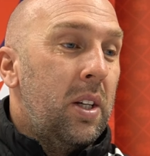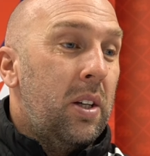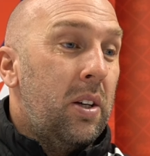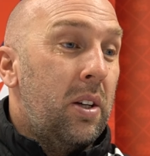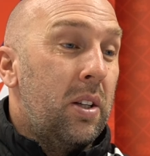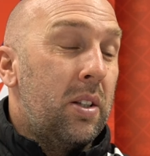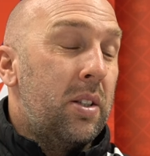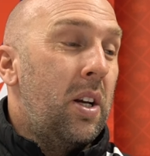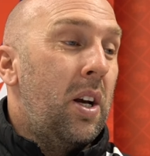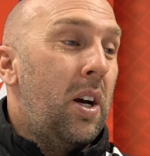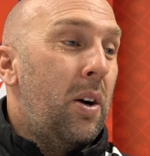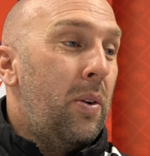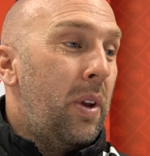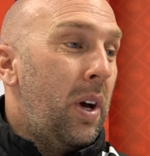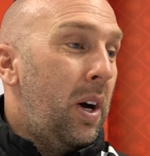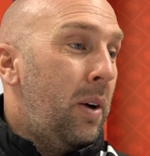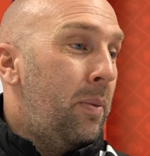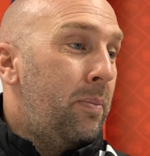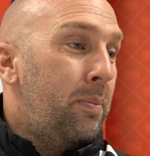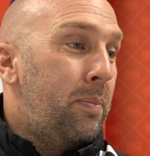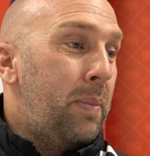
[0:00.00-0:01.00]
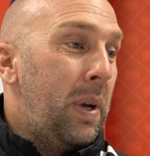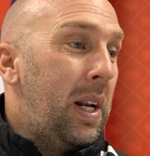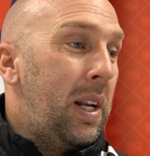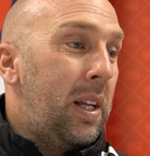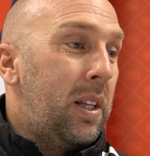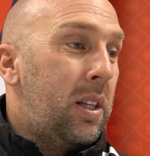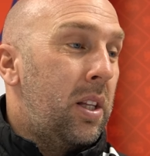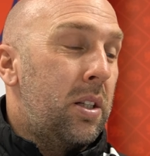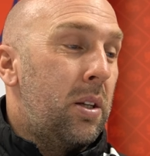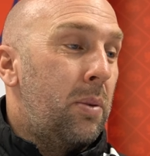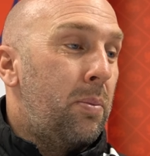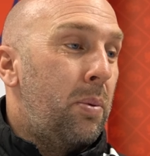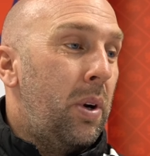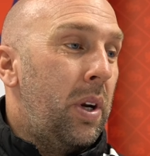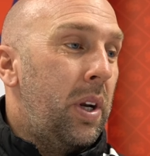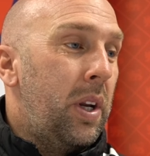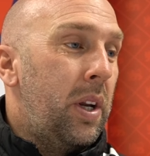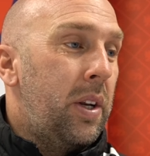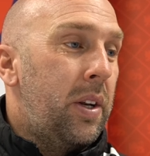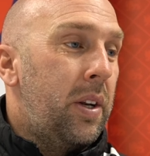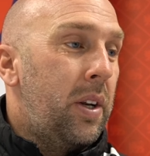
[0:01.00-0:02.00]
you can tell that I'm bitterly
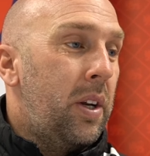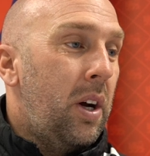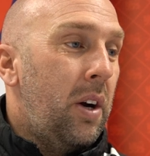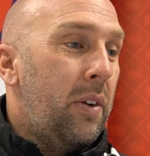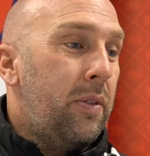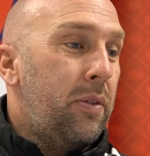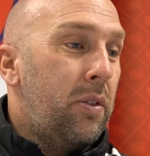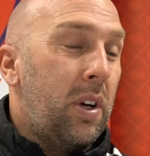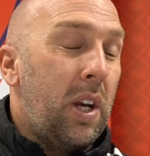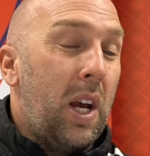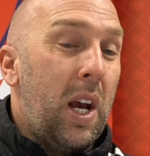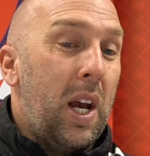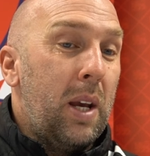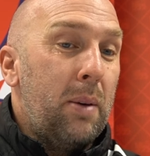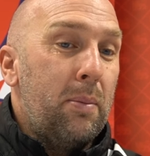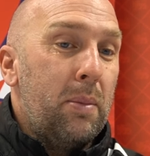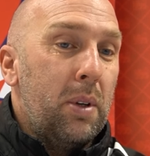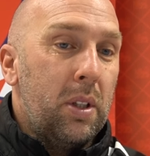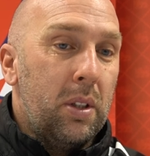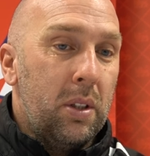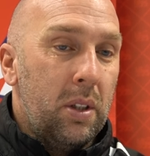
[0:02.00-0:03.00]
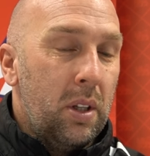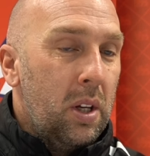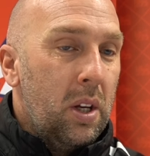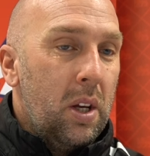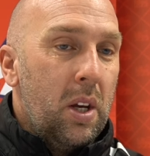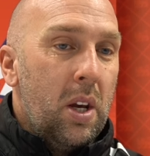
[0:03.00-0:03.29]
disappointed after a game, and